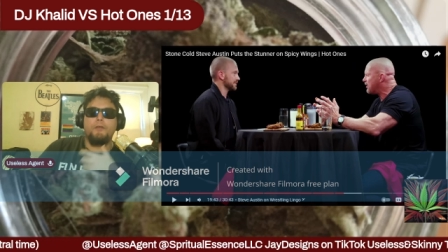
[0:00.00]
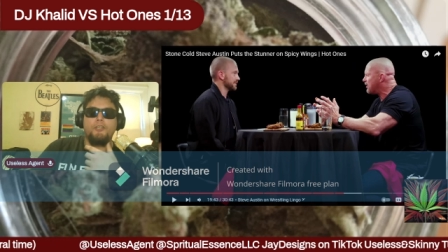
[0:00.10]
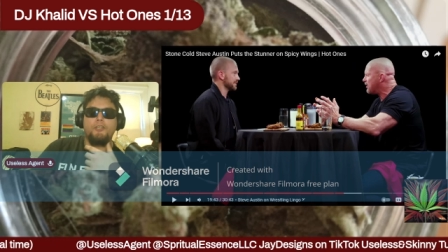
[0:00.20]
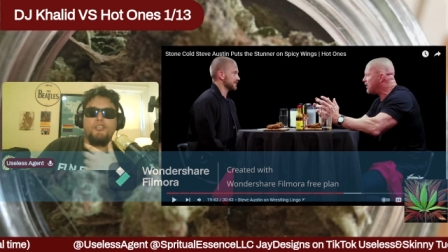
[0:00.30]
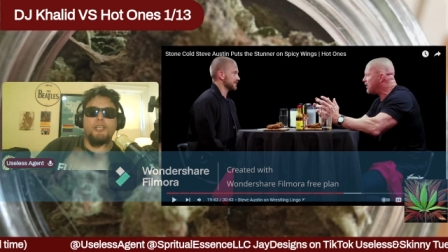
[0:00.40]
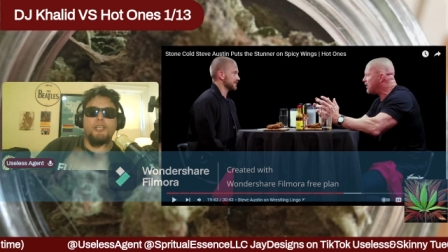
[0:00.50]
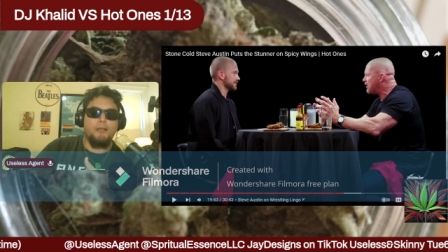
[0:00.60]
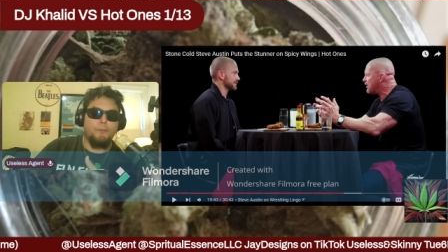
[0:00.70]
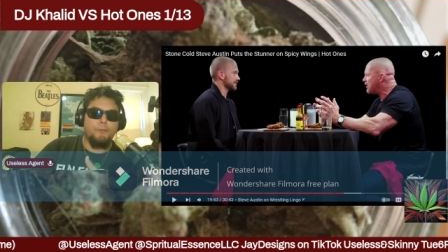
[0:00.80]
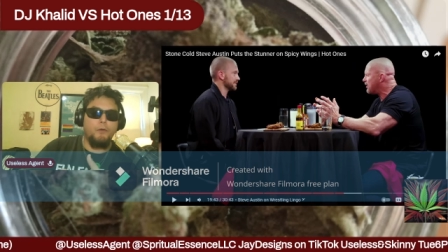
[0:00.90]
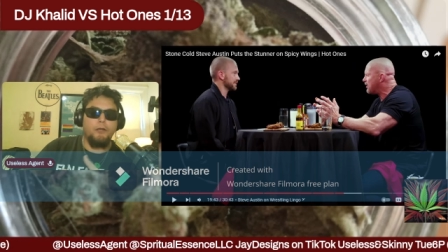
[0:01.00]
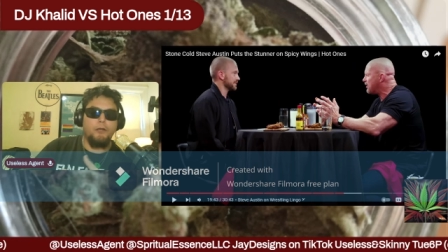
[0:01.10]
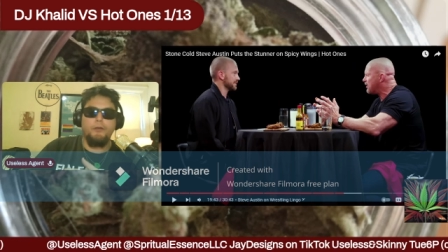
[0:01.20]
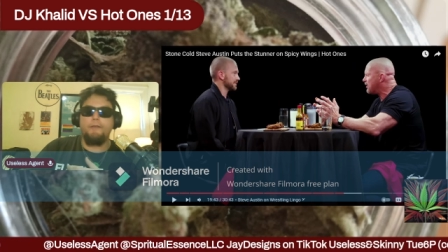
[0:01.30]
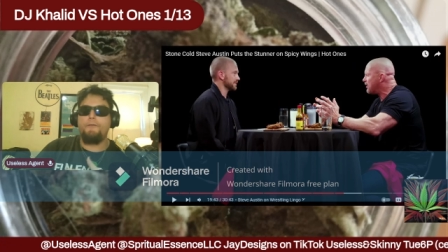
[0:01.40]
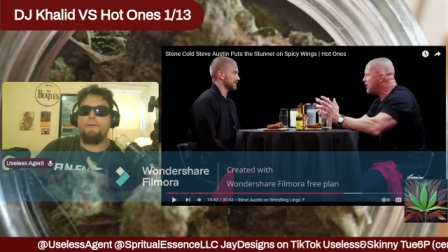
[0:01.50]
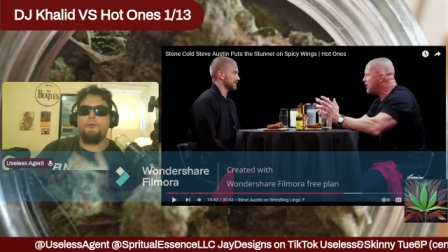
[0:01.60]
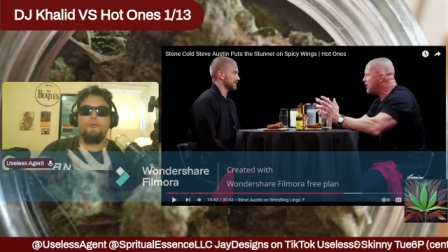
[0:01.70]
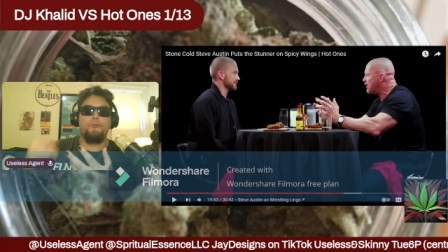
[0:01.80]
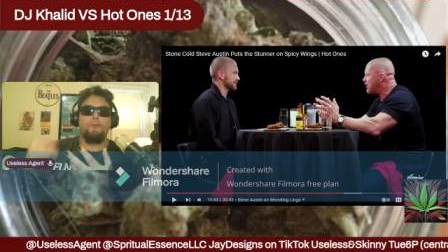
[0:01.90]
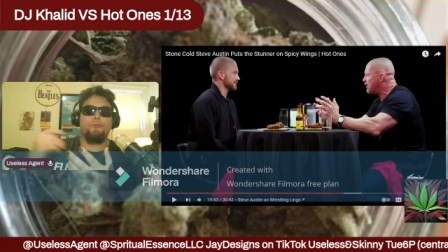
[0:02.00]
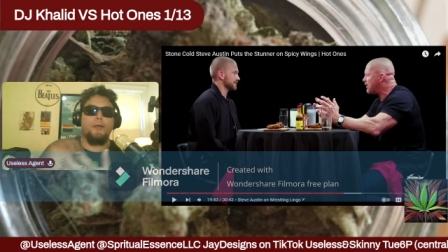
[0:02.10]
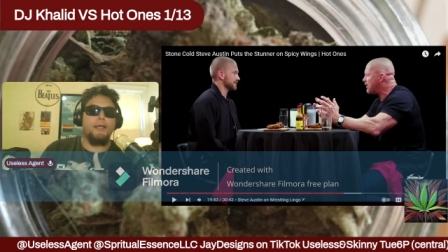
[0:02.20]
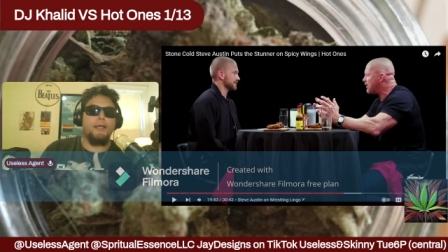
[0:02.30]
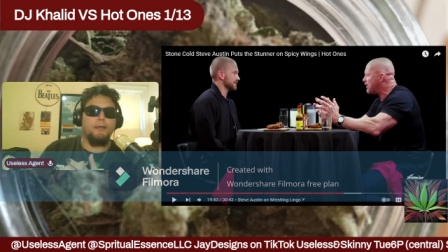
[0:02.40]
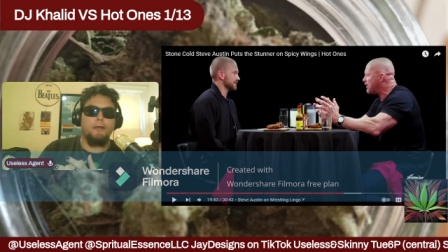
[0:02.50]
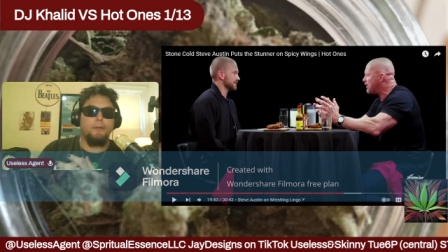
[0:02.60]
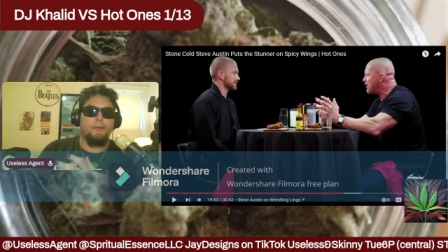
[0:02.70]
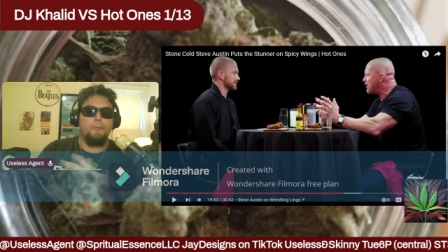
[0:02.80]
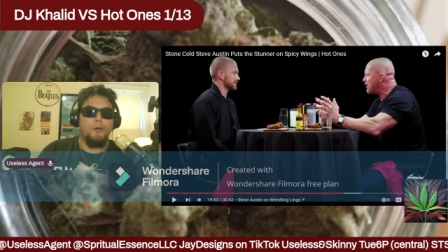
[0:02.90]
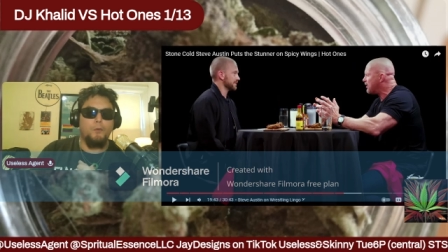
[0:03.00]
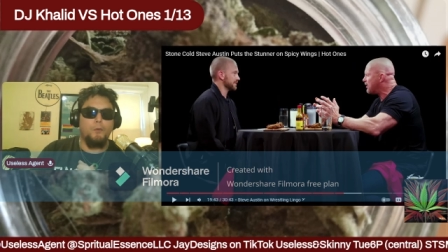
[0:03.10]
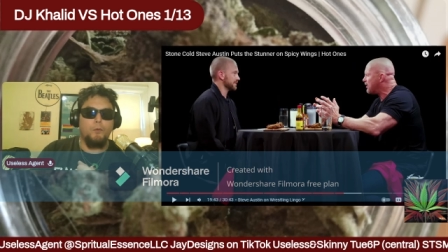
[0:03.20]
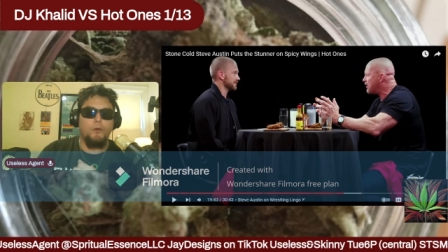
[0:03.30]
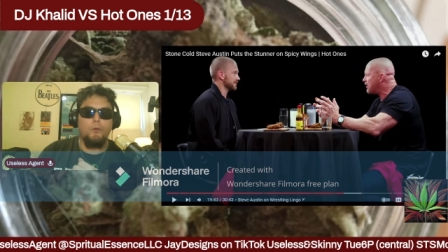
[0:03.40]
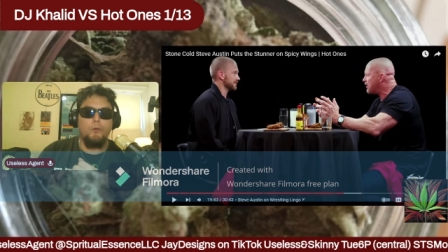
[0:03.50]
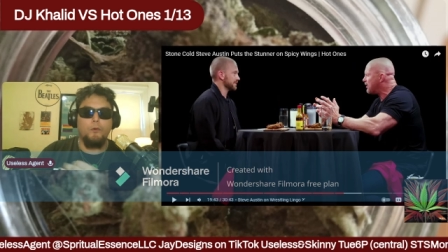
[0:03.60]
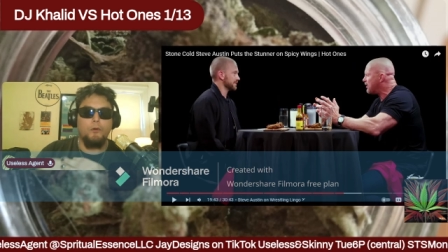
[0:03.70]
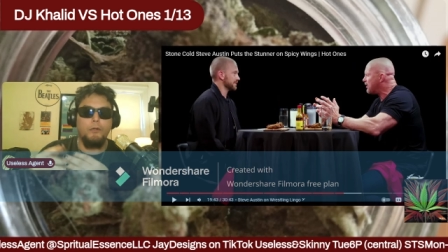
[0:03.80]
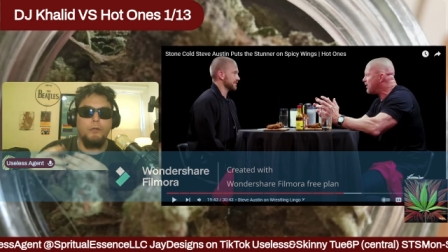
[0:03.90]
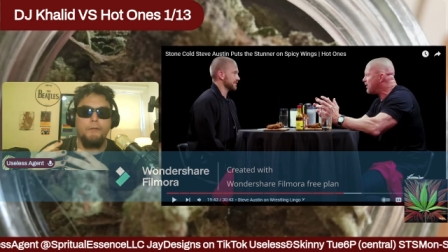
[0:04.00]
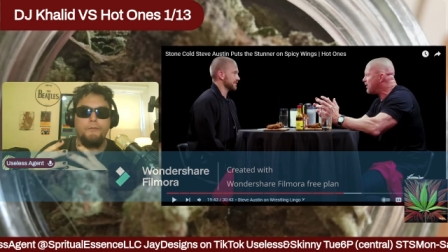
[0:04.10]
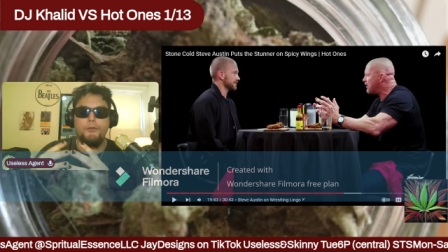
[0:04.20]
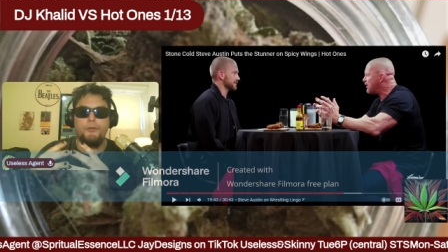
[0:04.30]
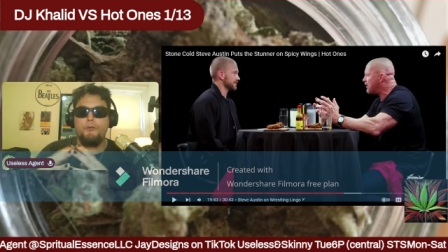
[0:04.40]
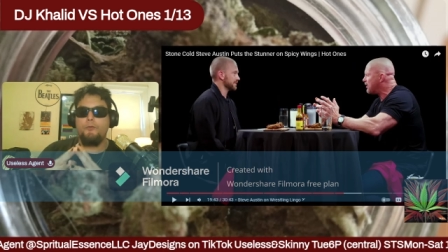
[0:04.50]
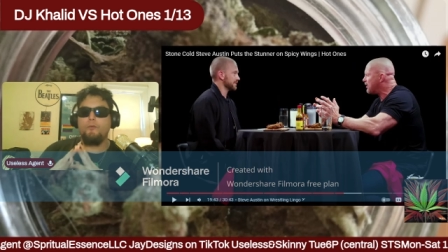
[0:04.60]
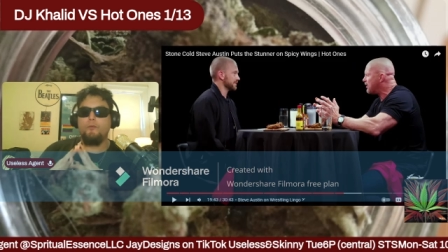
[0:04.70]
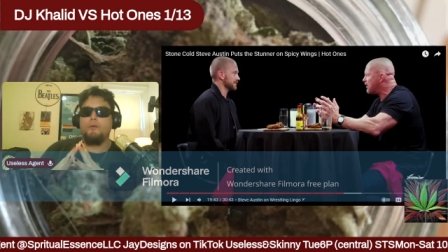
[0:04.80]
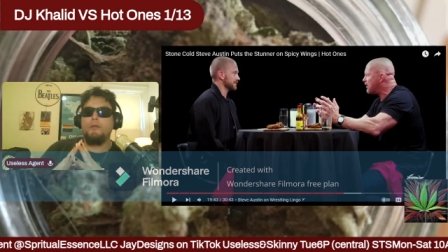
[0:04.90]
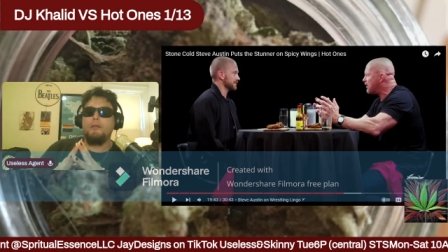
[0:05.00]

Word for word: a job where if you break a bone or if you